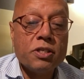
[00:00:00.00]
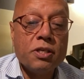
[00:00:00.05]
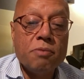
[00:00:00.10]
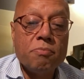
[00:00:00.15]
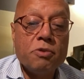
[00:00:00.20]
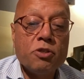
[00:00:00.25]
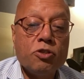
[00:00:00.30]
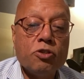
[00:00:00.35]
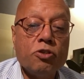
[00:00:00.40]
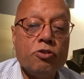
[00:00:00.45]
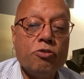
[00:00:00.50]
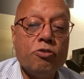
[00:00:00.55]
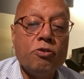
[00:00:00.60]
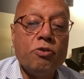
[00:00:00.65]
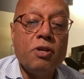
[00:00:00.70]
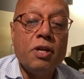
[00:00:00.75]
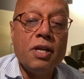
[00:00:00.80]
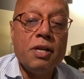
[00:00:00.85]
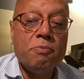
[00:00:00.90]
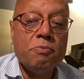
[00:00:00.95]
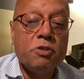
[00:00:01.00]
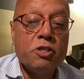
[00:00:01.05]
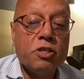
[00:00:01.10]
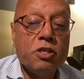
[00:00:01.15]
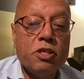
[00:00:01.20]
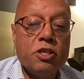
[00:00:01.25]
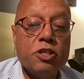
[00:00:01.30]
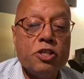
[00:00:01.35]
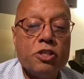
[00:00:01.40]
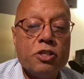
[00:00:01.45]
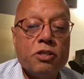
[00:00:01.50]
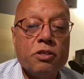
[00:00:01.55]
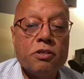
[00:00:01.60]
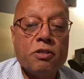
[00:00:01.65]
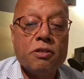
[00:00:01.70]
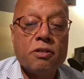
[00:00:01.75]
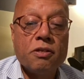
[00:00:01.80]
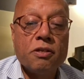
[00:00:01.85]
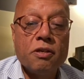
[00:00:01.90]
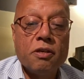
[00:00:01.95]
No.2 limited
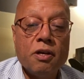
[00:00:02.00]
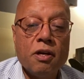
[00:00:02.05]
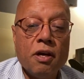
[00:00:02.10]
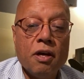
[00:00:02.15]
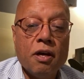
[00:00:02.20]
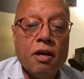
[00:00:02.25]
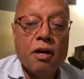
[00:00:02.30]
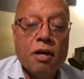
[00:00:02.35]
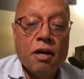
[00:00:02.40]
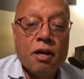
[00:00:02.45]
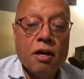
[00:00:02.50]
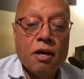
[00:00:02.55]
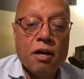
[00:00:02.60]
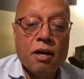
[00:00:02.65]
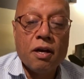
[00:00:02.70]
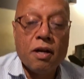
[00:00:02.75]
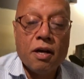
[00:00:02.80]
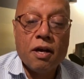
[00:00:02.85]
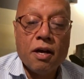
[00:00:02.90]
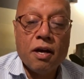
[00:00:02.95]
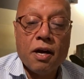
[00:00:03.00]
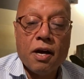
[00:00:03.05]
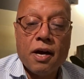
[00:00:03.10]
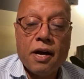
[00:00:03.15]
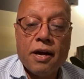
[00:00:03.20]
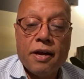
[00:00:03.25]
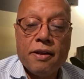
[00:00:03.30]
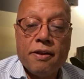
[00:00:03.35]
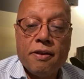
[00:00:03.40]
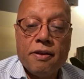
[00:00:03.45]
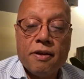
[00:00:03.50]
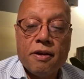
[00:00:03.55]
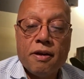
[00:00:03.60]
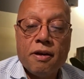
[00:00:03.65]
edition, and